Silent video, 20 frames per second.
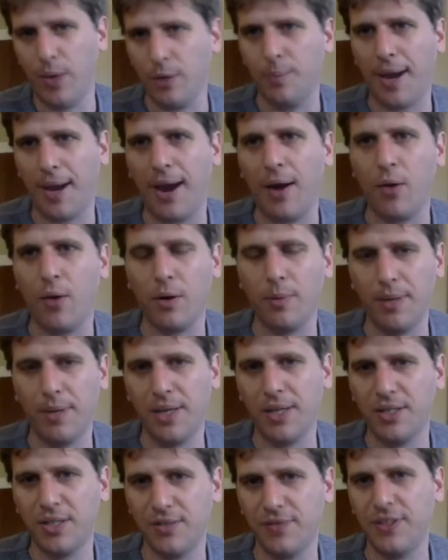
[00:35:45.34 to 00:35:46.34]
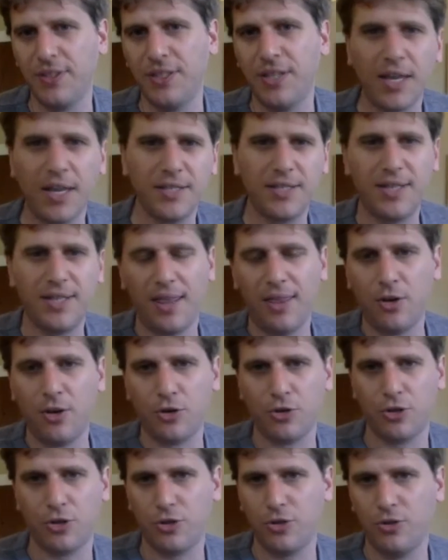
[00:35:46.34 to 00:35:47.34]
power, because if it does, then
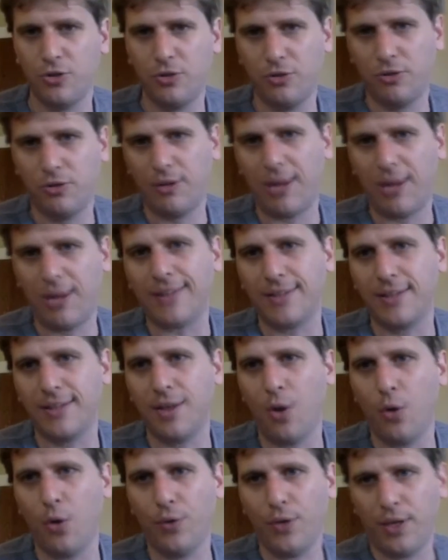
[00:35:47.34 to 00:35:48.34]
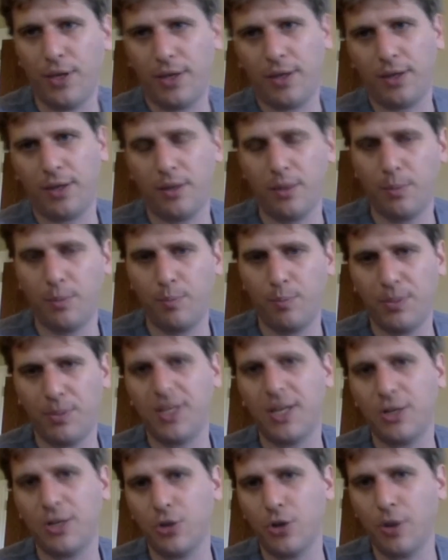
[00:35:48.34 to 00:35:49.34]
there's, that's the only
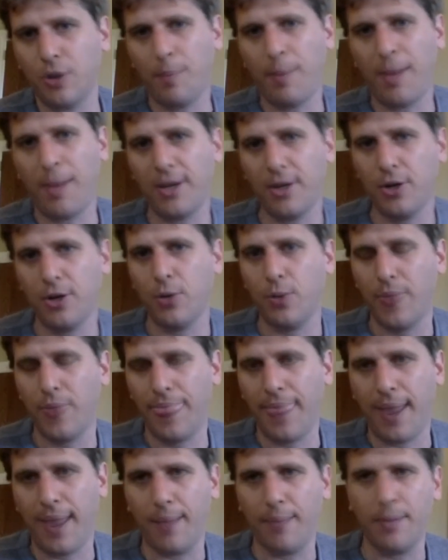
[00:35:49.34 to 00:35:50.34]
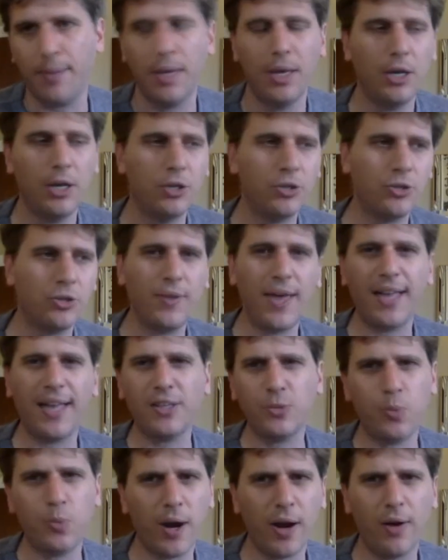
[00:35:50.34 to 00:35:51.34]
potential competitor with them. So
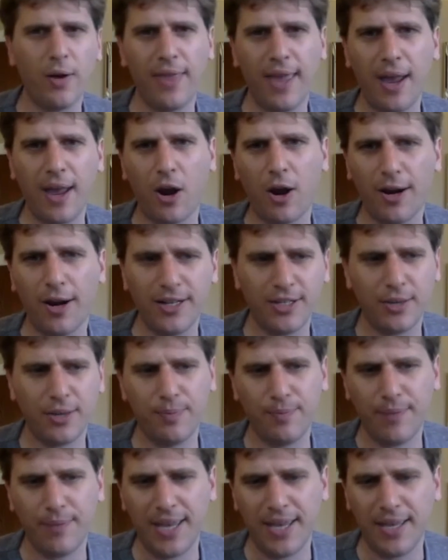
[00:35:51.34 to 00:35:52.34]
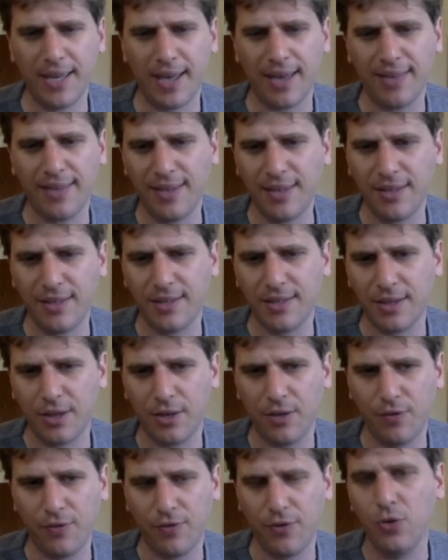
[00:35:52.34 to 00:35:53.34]
that's where they are. It's a, it, I think it's a
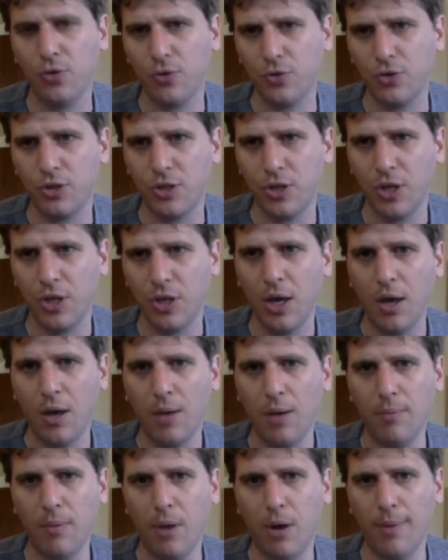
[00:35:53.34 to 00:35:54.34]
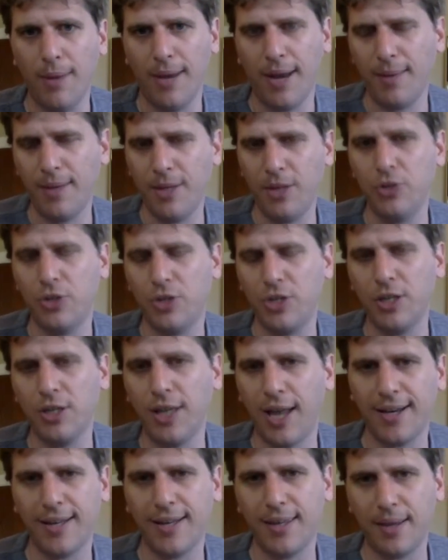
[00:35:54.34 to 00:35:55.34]
confused moment. I mean, you see a
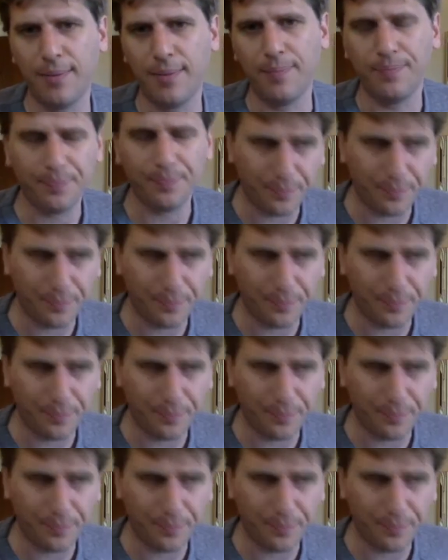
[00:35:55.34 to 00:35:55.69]
lot of them